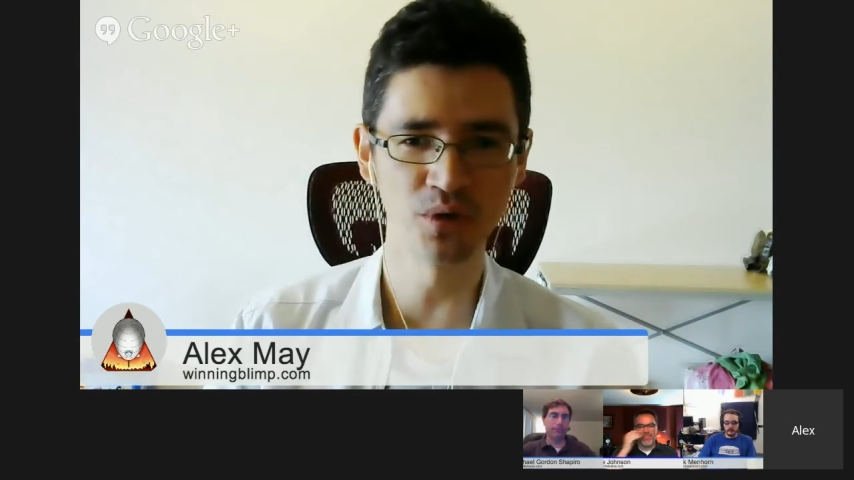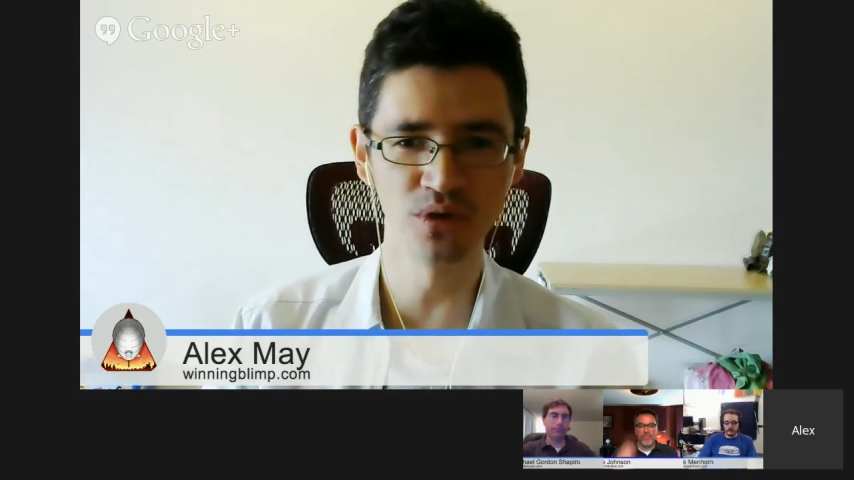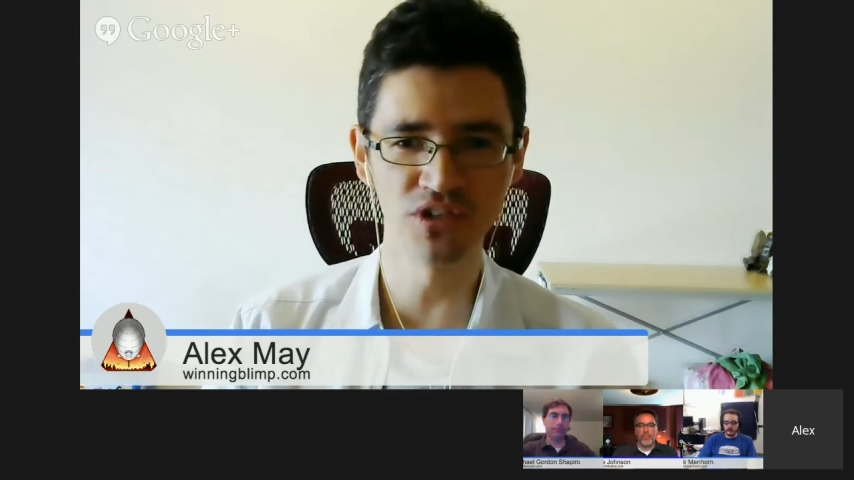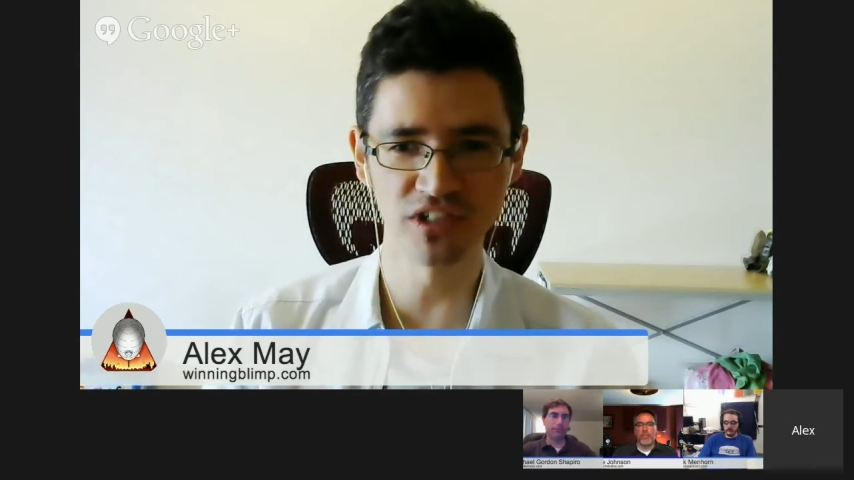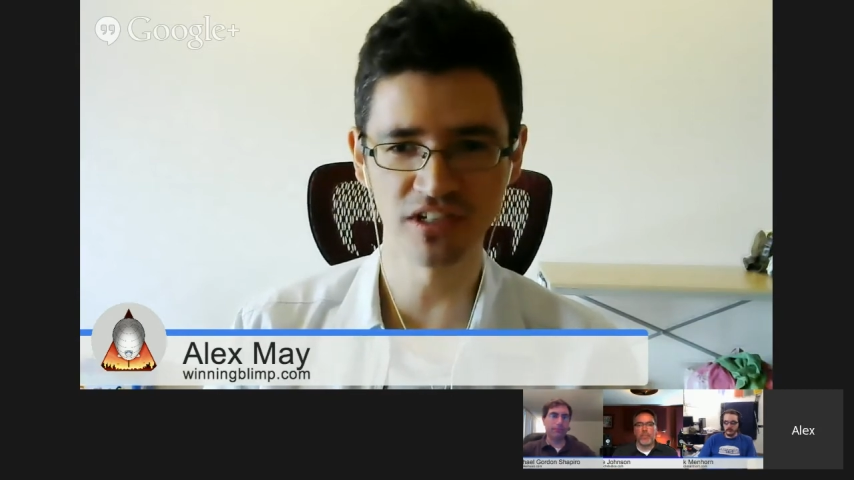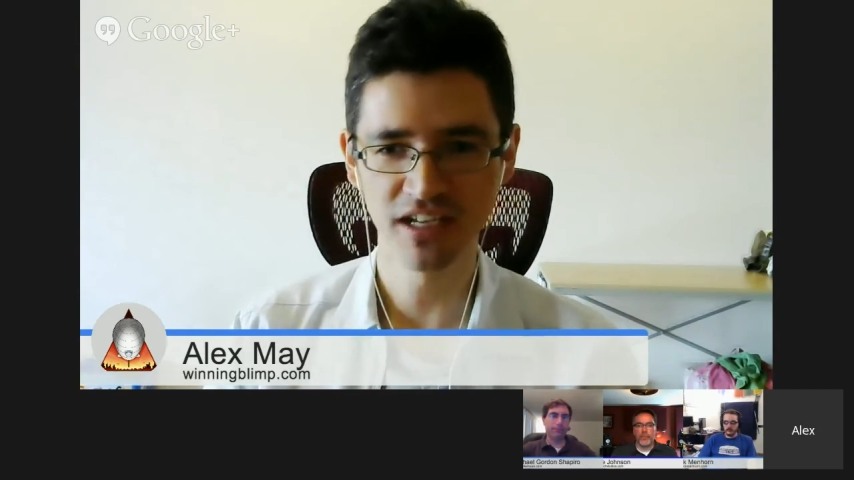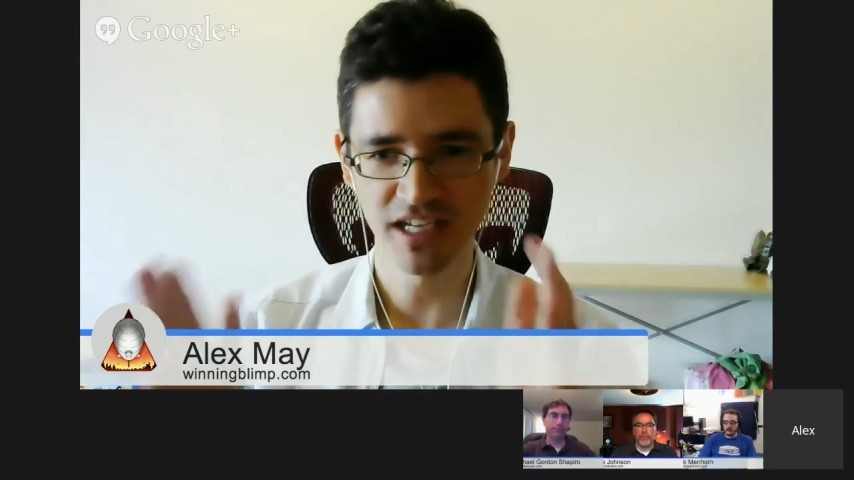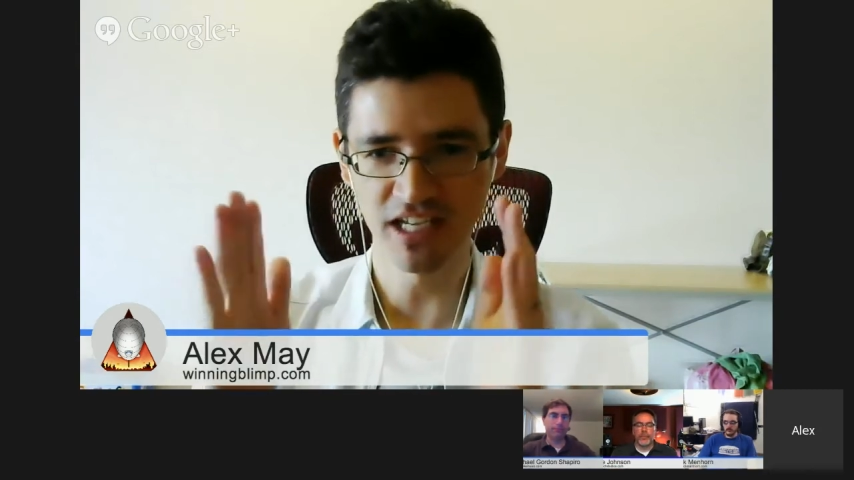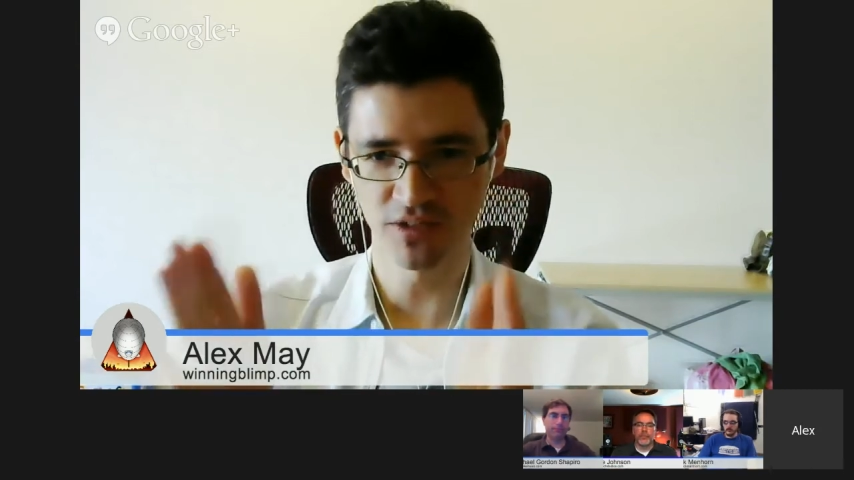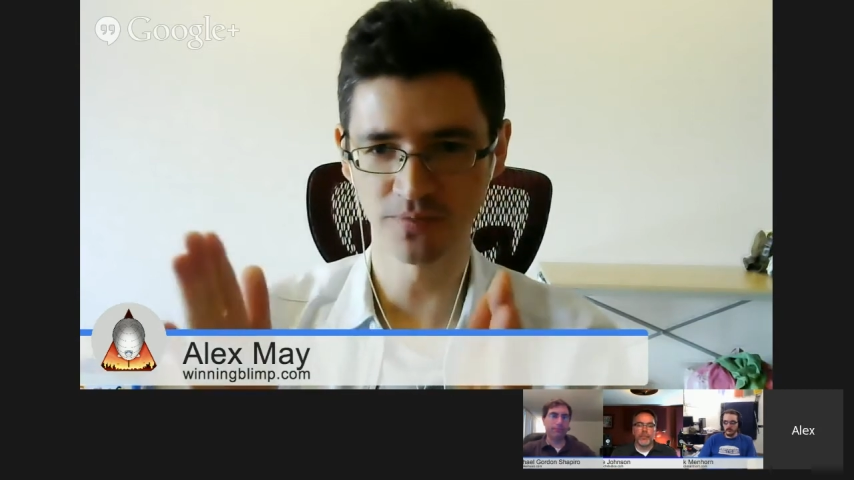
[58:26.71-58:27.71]
or
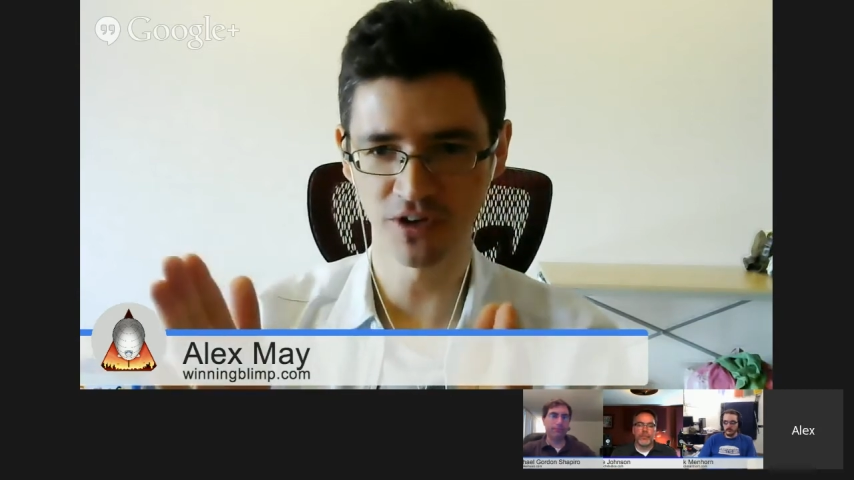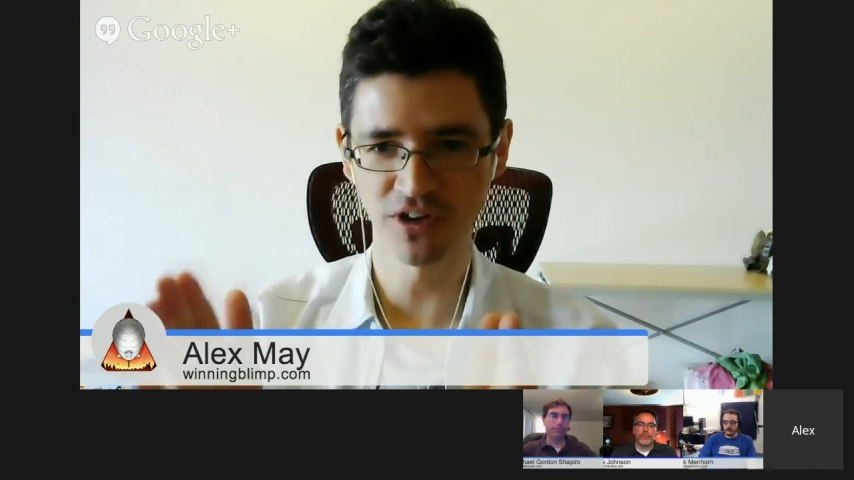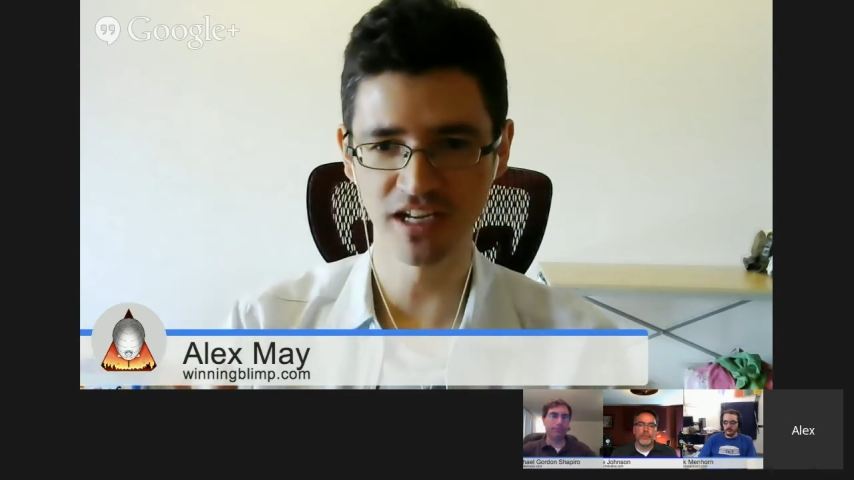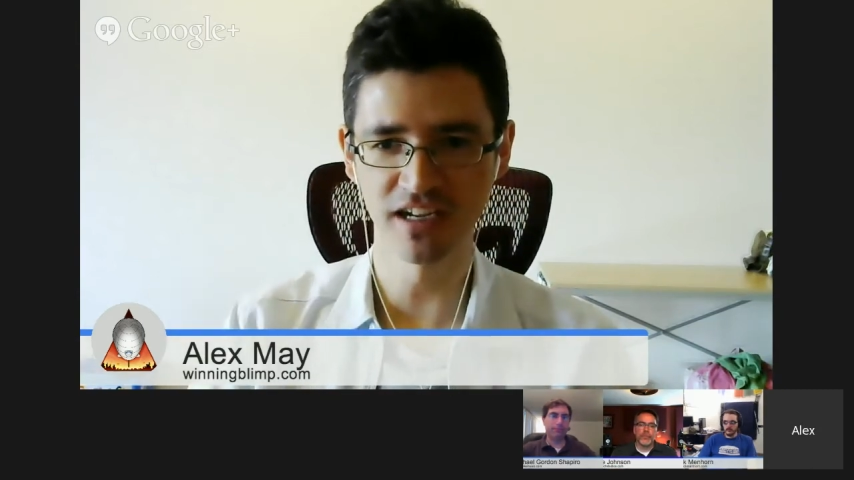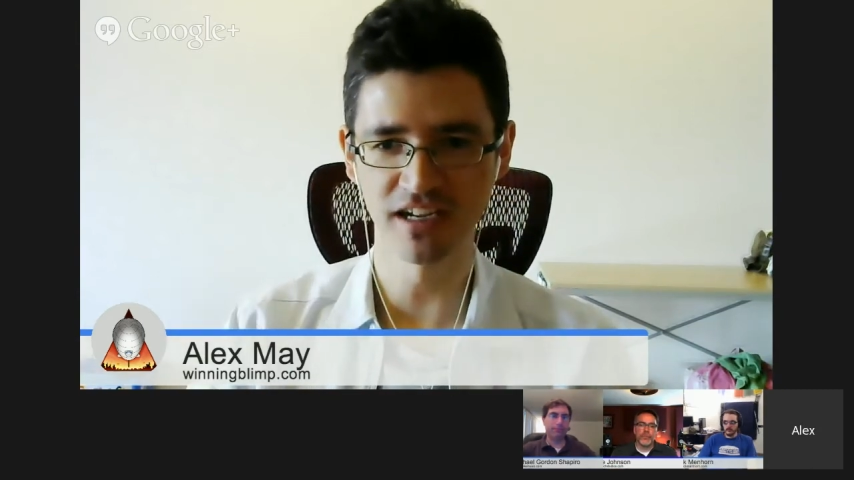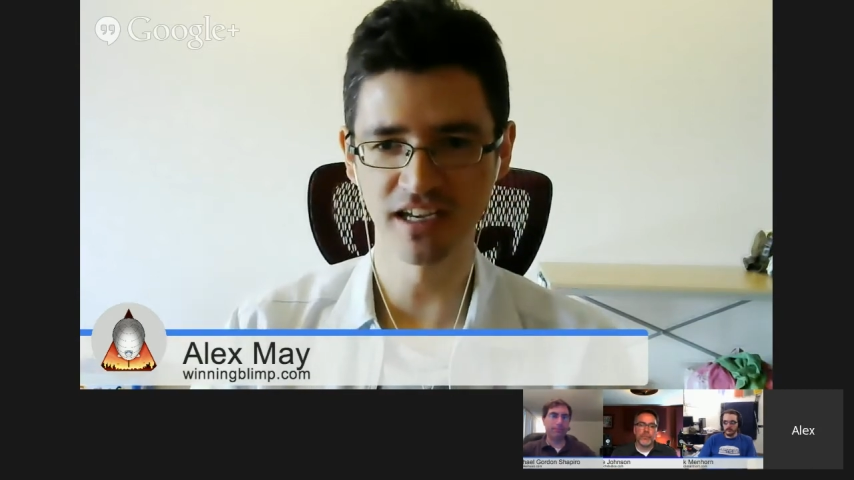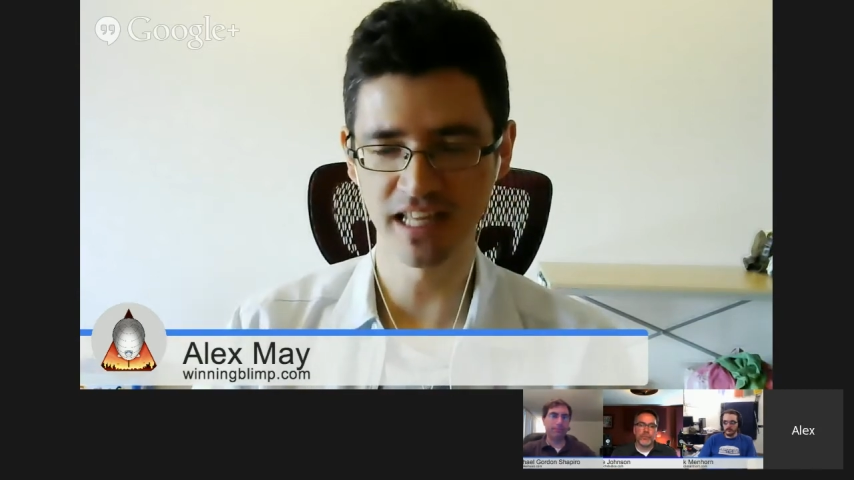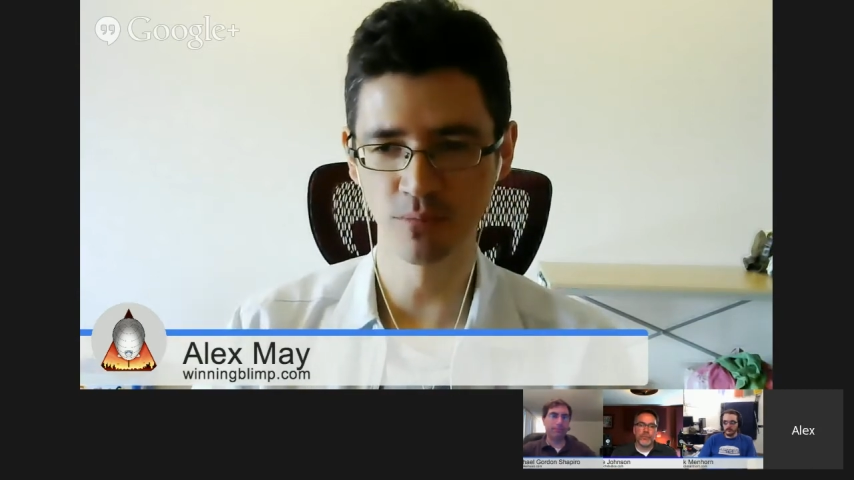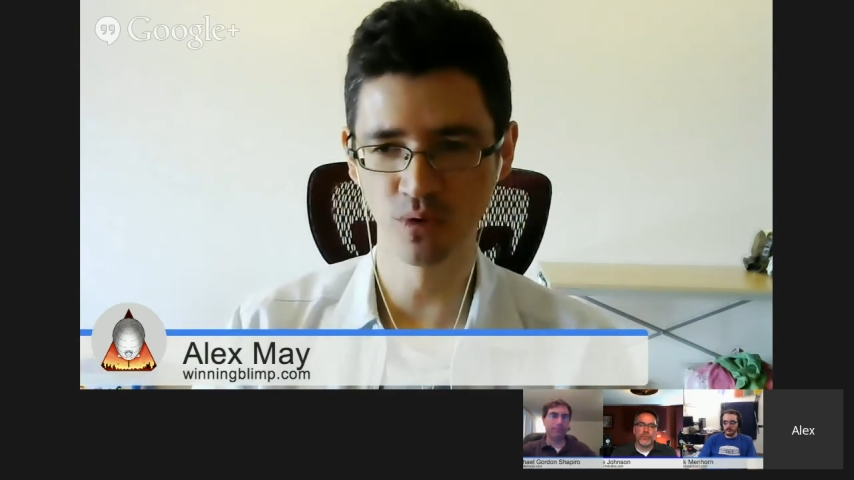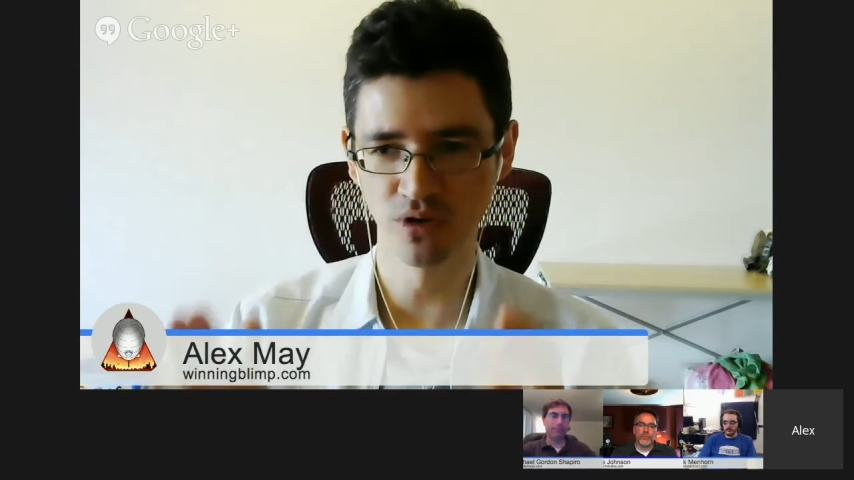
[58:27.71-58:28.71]
are
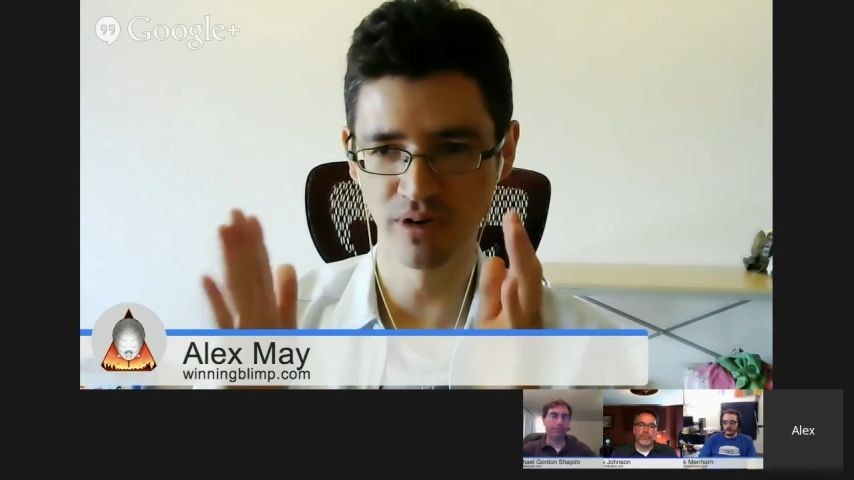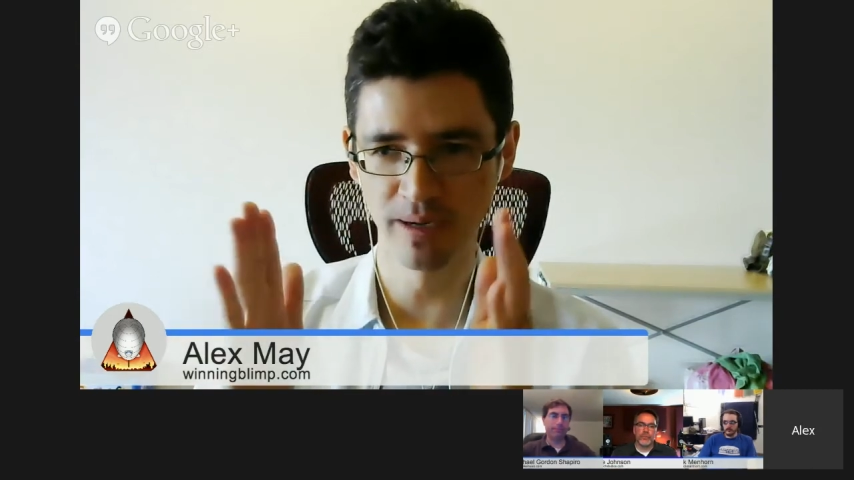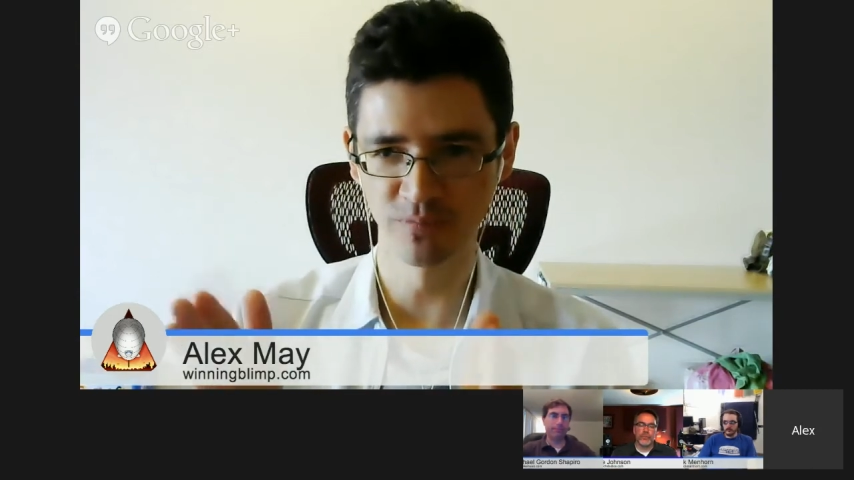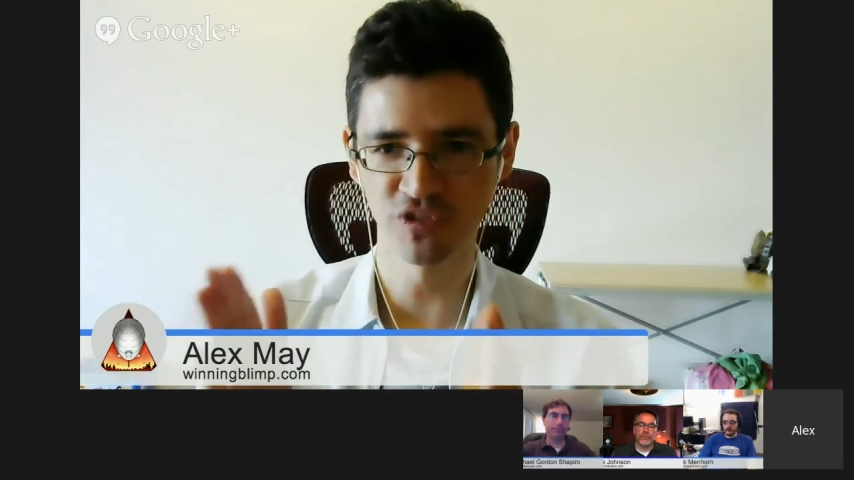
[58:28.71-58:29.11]
they more